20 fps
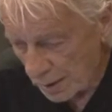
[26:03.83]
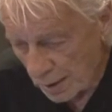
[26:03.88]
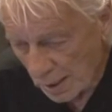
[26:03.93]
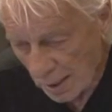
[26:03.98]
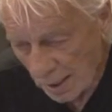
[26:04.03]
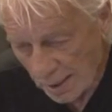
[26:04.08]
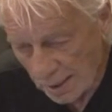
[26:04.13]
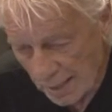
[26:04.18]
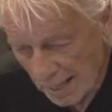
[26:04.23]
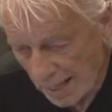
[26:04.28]

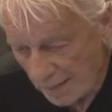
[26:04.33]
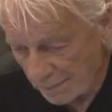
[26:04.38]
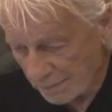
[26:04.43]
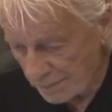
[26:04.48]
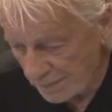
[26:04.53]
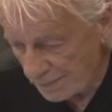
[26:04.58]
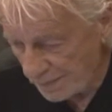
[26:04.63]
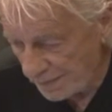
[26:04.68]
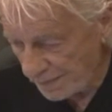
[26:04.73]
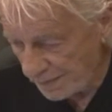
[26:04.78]
I have
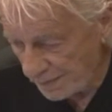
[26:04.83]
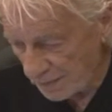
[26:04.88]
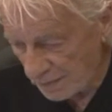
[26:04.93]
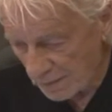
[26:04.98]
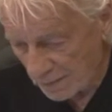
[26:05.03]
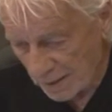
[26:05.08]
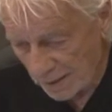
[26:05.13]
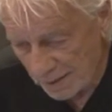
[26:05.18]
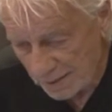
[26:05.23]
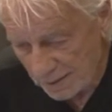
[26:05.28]
no
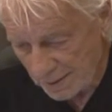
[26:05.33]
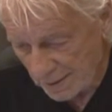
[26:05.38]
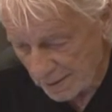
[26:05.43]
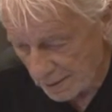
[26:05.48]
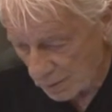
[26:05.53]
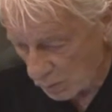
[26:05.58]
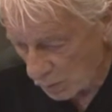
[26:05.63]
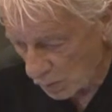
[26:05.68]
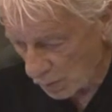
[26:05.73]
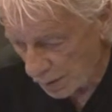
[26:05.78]
idea
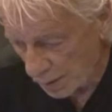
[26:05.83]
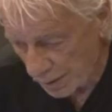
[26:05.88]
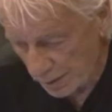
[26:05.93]
what it